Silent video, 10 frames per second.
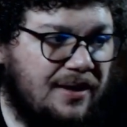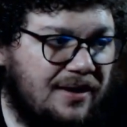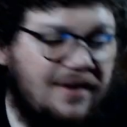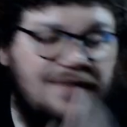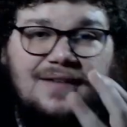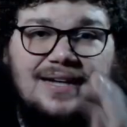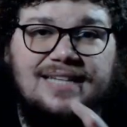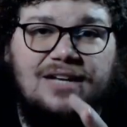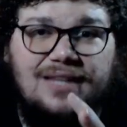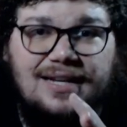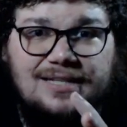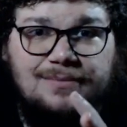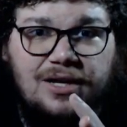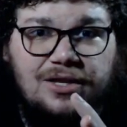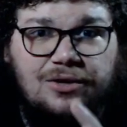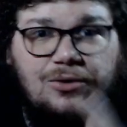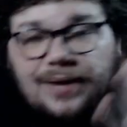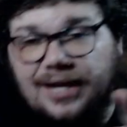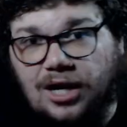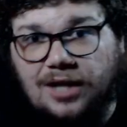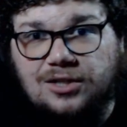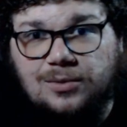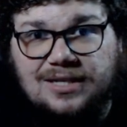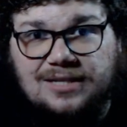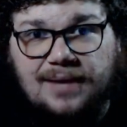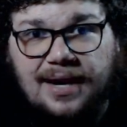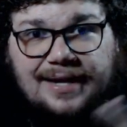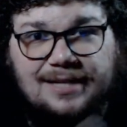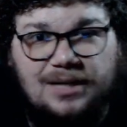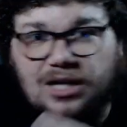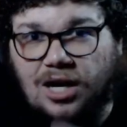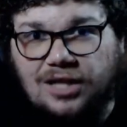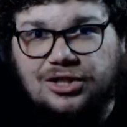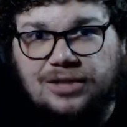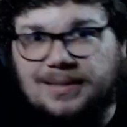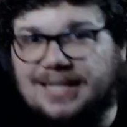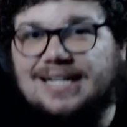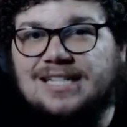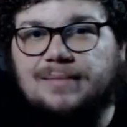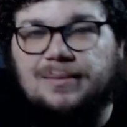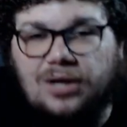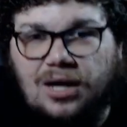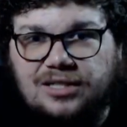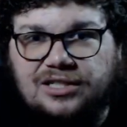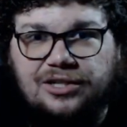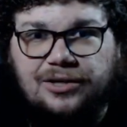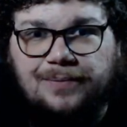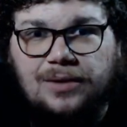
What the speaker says: finds out that his mother, who he conjures with his mind, has been conjured, but he doesn't remember conjuring her.